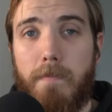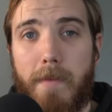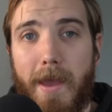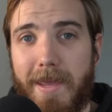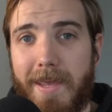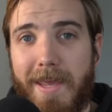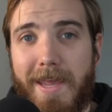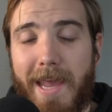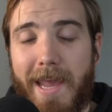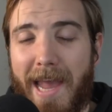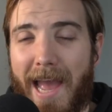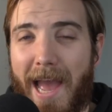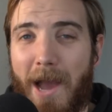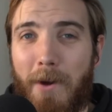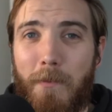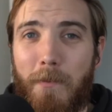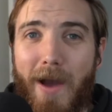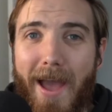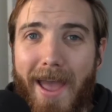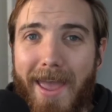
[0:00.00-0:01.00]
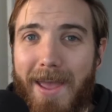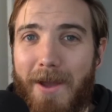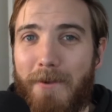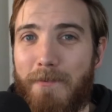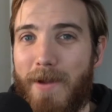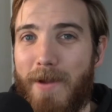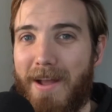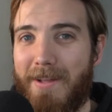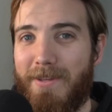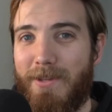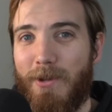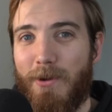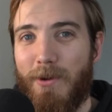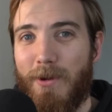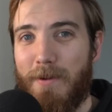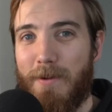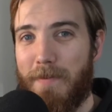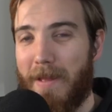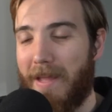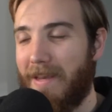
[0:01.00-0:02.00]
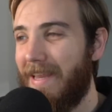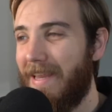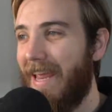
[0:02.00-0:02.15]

making our way around Europe and